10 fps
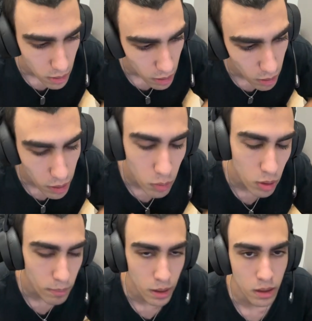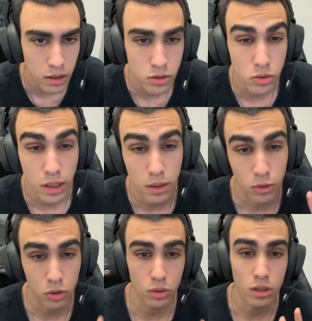Alright, welcome back to day number
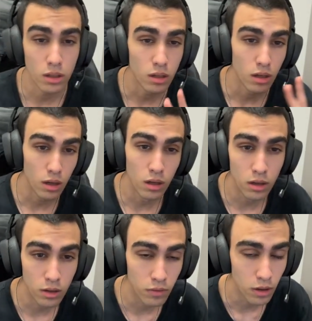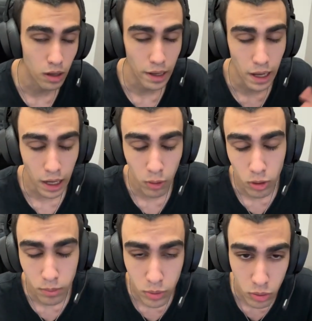3 of our
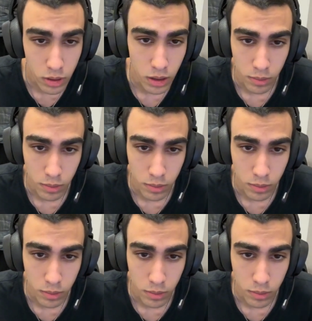boot camp.